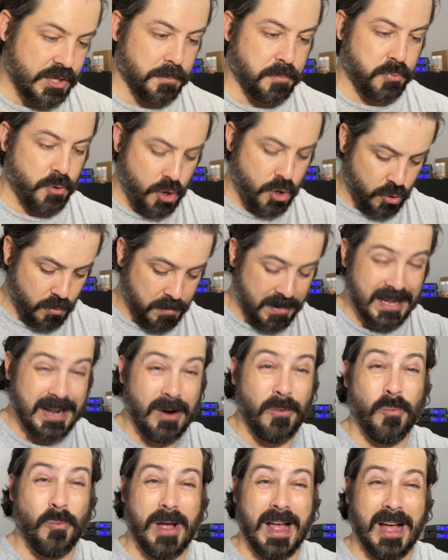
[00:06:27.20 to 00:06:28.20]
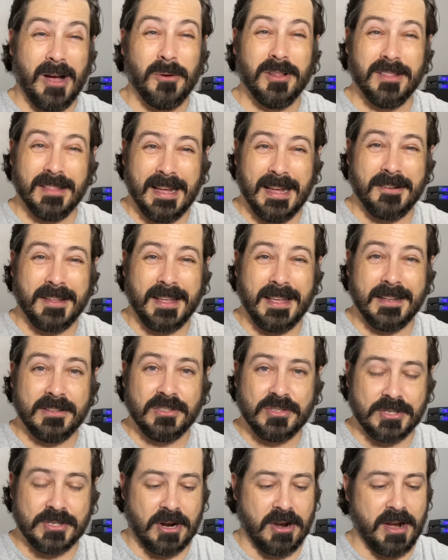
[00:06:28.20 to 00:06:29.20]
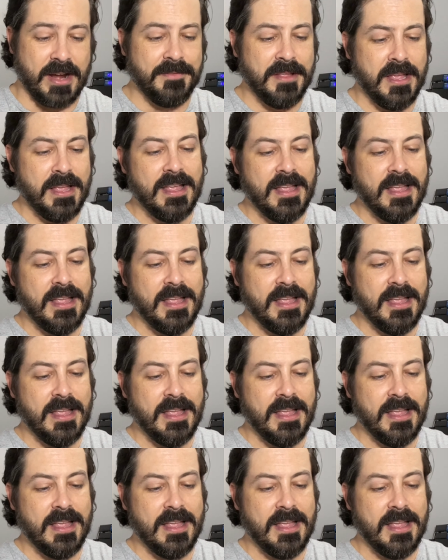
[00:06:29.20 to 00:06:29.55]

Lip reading: the probe, wow, loud again, sorry.